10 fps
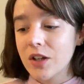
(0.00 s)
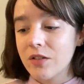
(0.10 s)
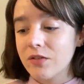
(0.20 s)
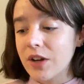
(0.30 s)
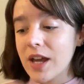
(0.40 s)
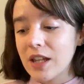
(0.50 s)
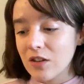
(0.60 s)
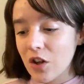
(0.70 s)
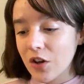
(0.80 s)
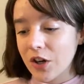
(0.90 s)
for any
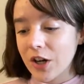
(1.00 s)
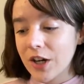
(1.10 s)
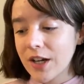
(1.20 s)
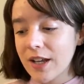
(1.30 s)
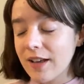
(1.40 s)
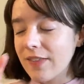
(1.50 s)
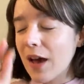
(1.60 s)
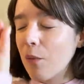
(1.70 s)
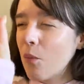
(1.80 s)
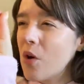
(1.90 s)
longer in
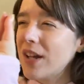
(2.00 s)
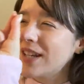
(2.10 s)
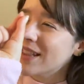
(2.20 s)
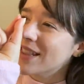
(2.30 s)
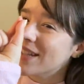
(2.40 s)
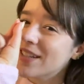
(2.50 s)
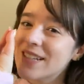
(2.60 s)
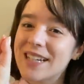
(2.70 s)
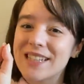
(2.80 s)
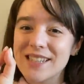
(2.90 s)
that one little
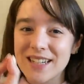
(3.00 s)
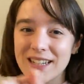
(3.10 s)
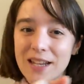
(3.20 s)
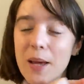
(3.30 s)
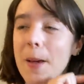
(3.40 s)
instant,